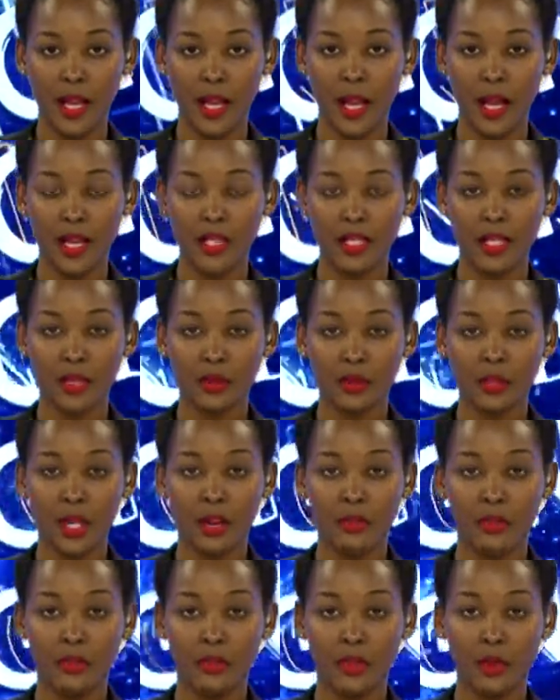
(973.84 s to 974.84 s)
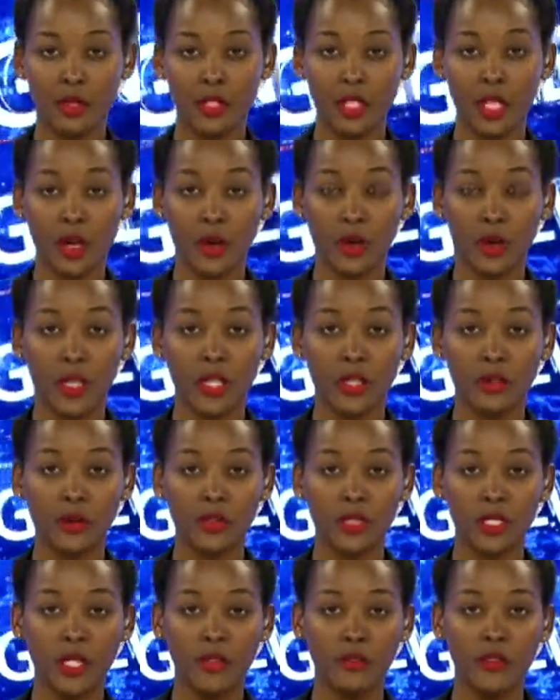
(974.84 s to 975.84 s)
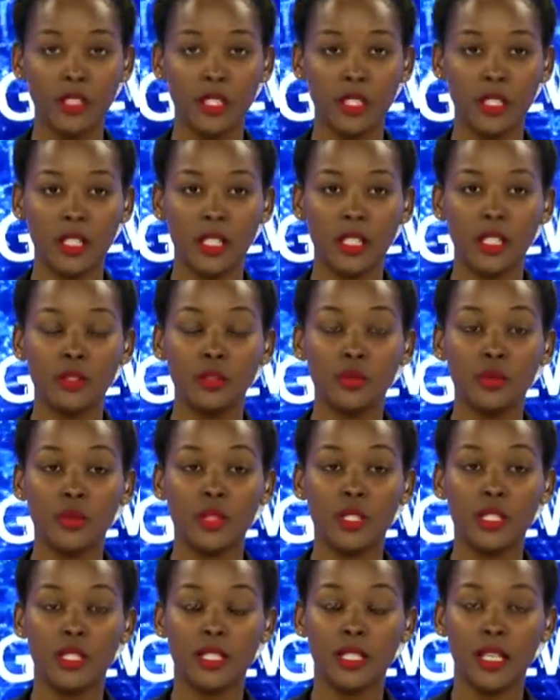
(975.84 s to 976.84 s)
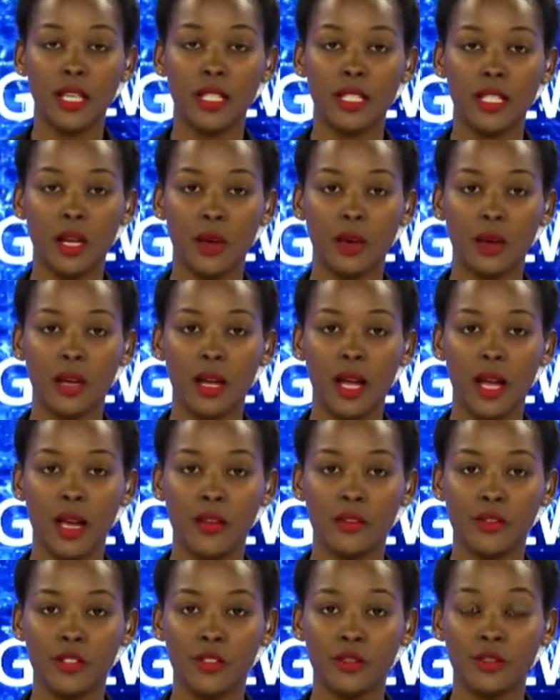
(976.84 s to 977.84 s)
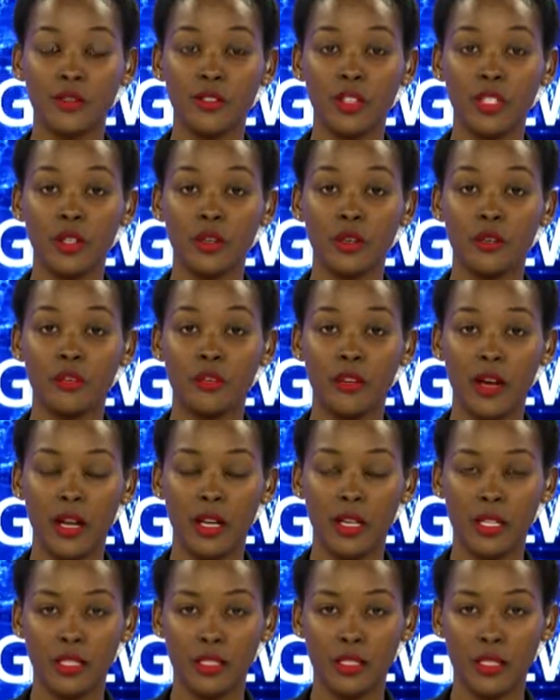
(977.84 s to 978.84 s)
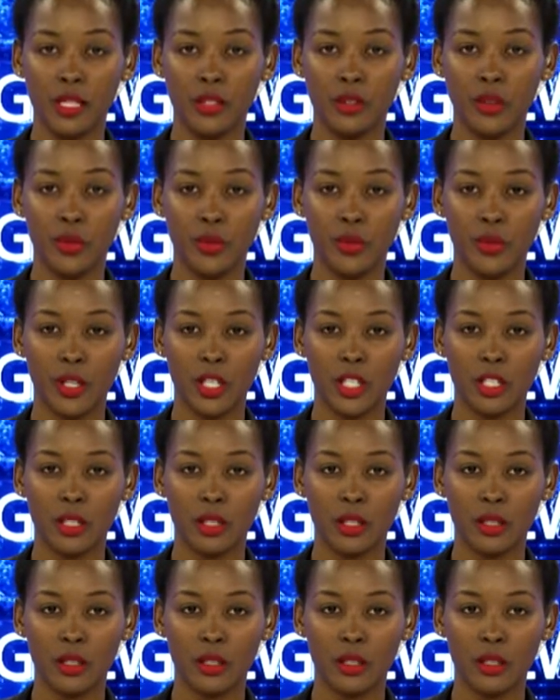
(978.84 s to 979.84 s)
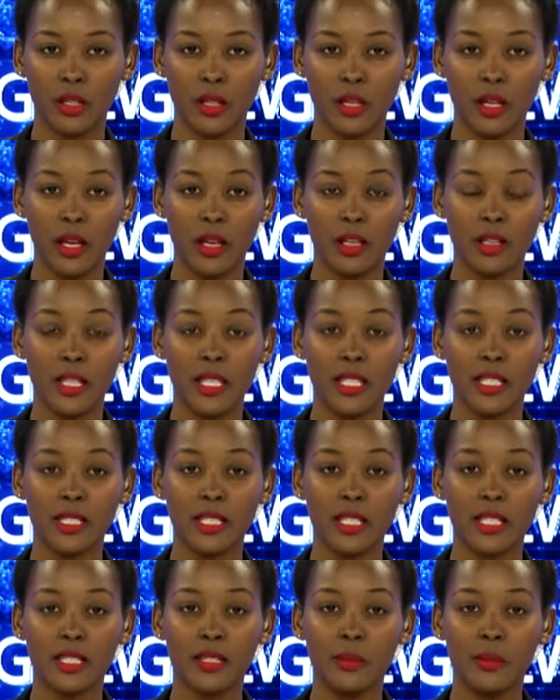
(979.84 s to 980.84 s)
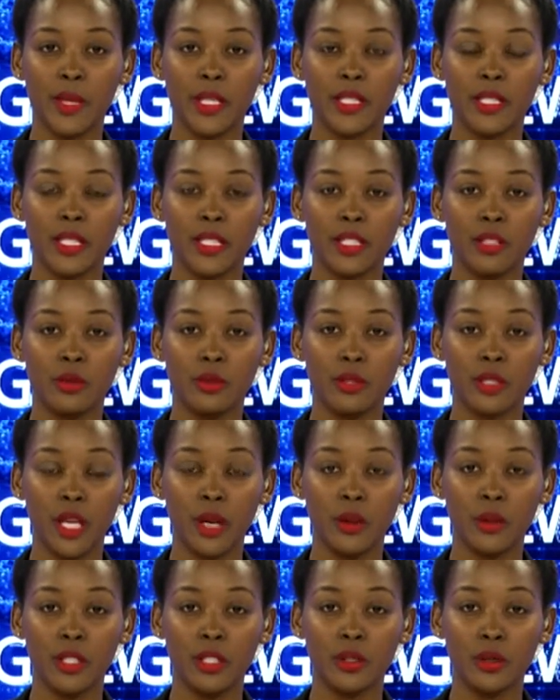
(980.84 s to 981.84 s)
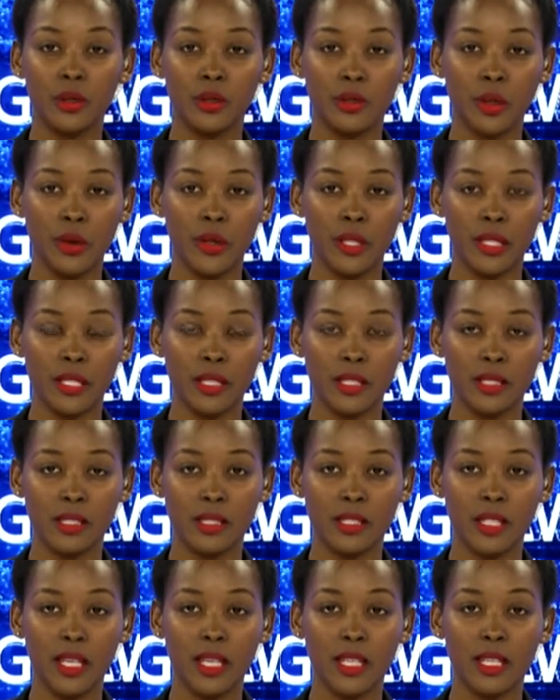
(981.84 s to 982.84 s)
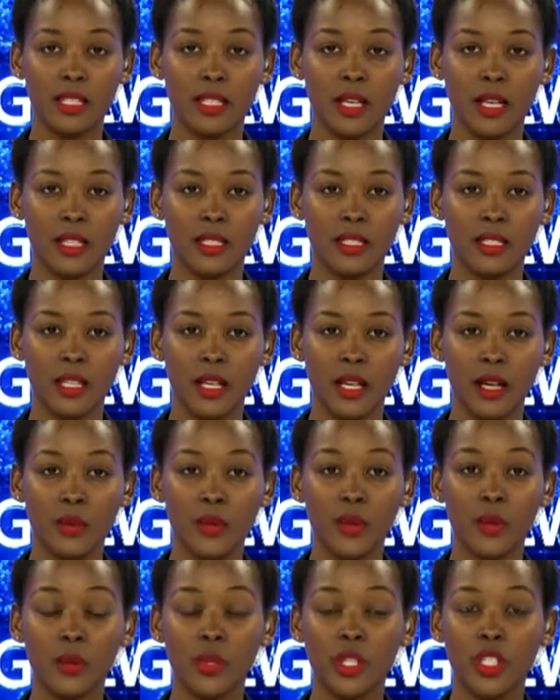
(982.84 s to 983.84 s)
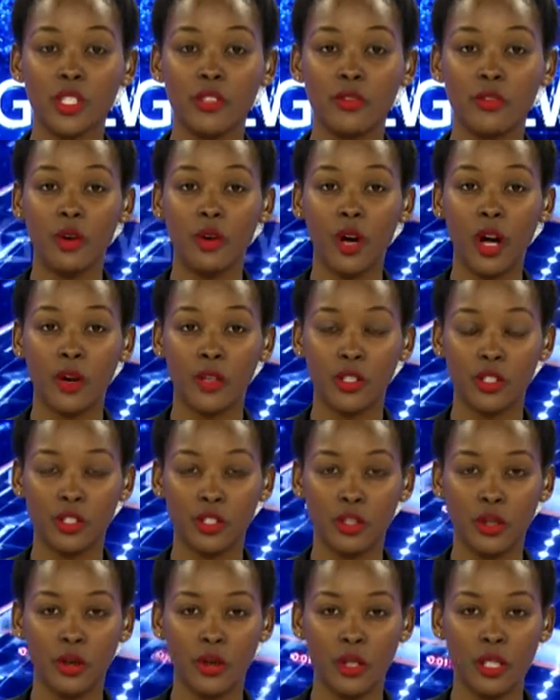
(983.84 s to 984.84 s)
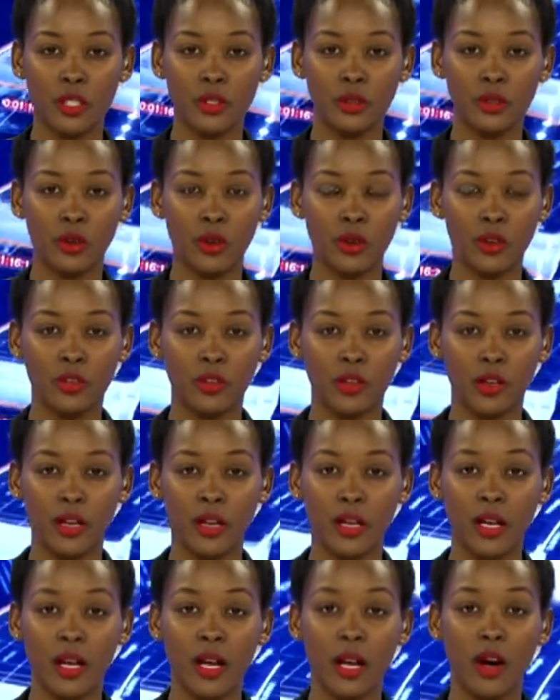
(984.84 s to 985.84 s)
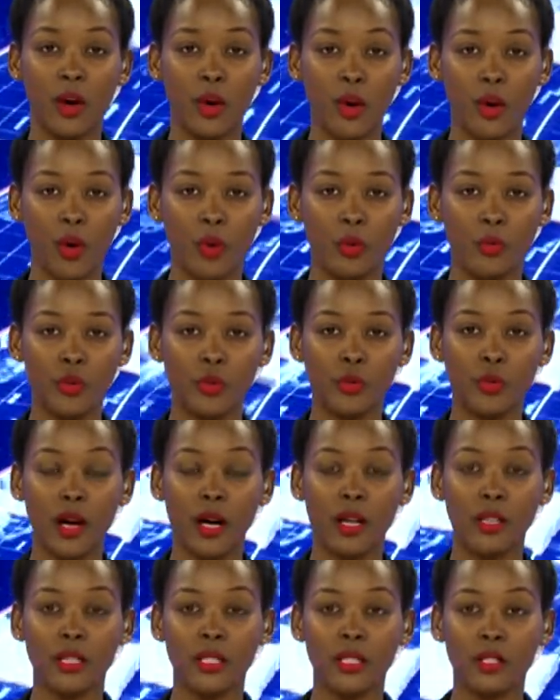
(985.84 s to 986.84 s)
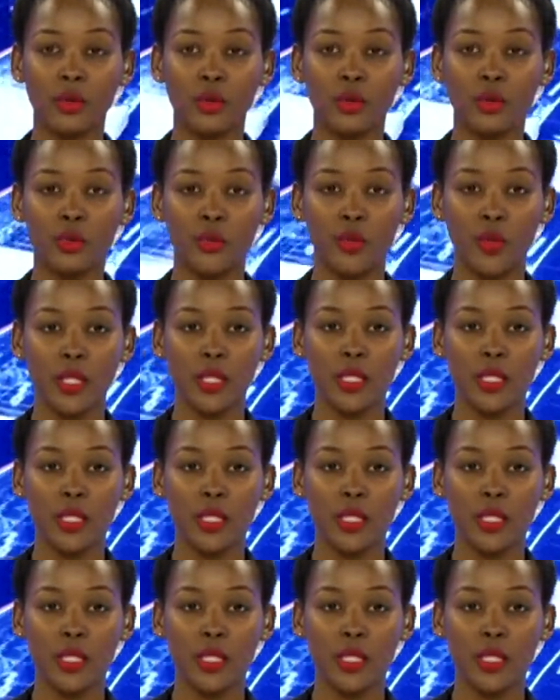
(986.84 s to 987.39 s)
and that we have found our way to safety to restart our lives free of violence and oppression. They sent a message to Saudi authorities saying that we wish our story to offer hope to others who face